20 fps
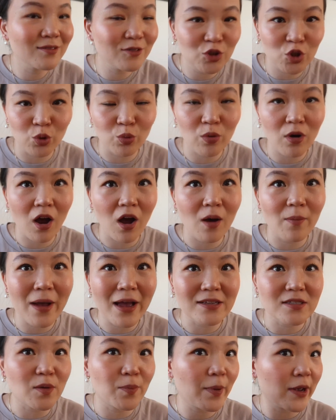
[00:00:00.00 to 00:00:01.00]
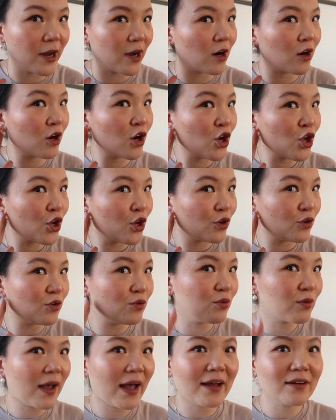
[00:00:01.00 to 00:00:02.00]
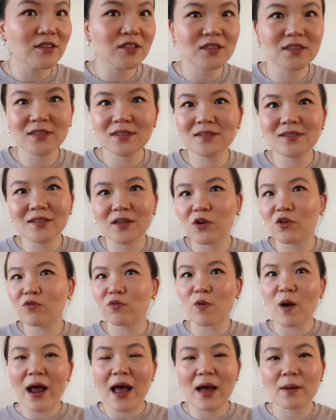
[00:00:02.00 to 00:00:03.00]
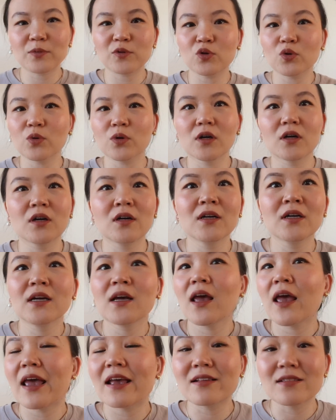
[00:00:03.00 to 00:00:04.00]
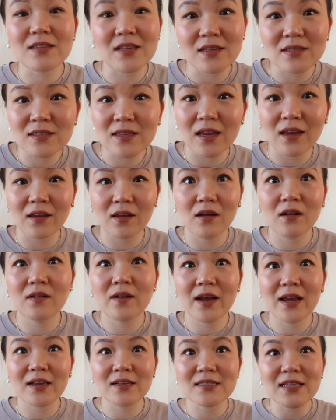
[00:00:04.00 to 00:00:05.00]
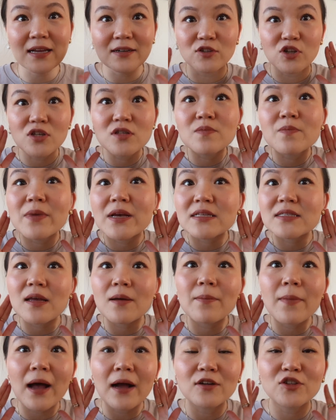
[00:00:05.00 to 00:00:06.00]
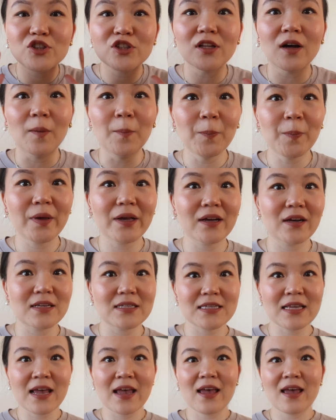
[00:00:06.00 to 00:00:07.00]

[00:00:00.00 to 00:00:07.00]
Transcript: don't come as a pair, you can just grab your existing earrings and just mix and match them because